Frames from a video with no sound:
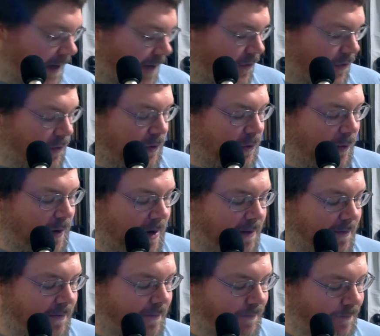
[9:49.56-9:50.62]
through
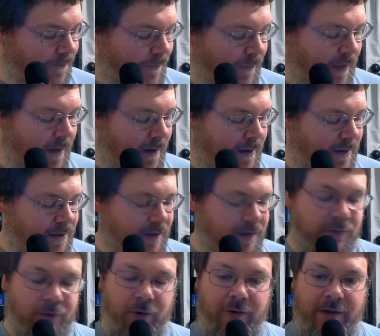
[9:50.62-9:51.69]
12. So
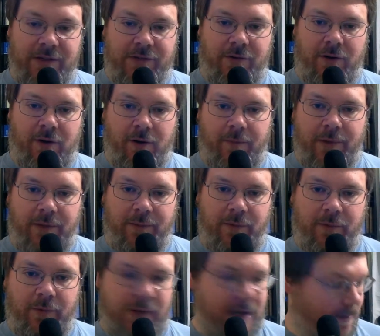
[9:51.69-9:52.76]
through Israel, all people
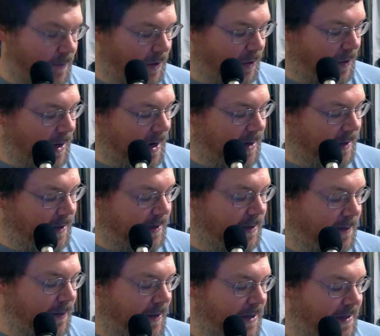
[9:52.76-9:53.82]
would come to Christ. This
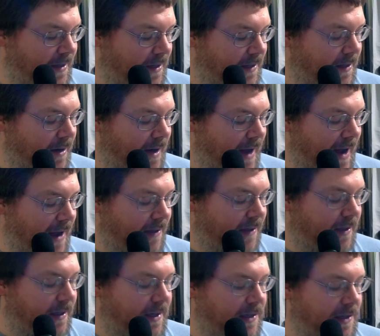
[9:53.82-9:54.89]
is what it says. So I asked,
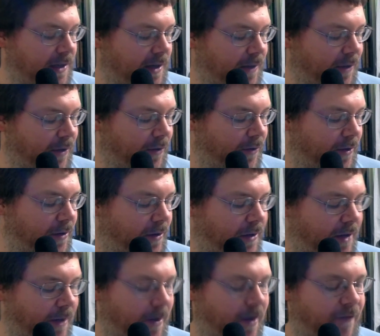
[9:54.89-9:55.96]
did they stumble in order that
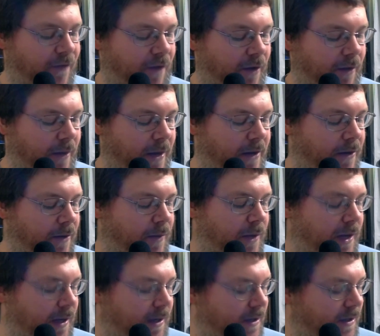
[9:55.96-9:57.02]
they might fall? By no
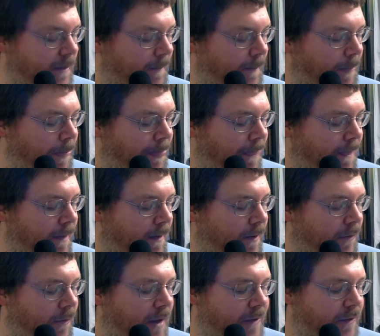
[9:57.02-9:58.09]
means.
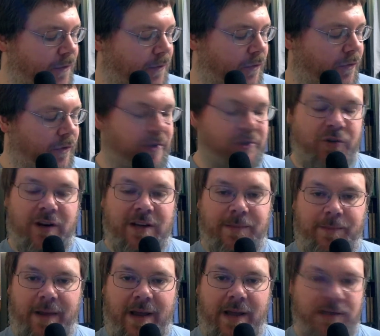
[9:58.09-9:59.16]
Rather, through their
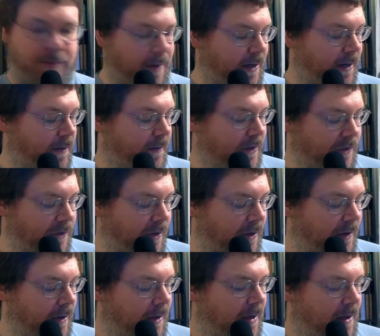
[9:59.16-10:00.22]
trespass, speaking of
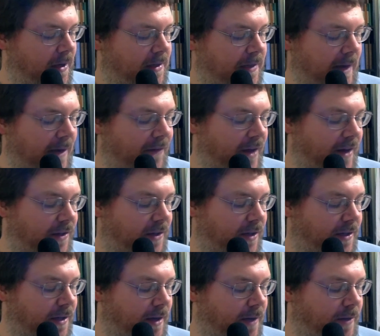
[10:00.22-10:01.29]
Israel, salvation
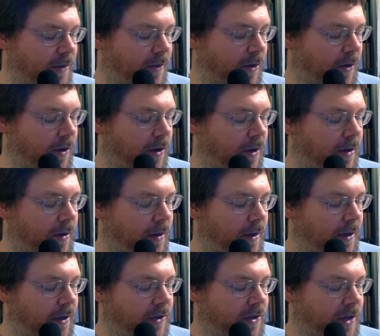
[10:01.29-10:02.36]
has come to all
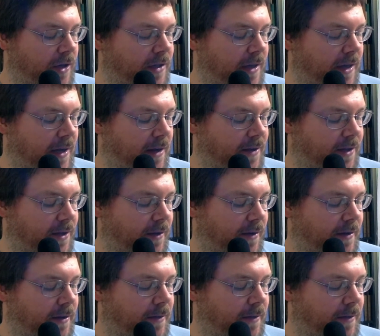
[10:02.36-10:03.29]
Gentiles so as to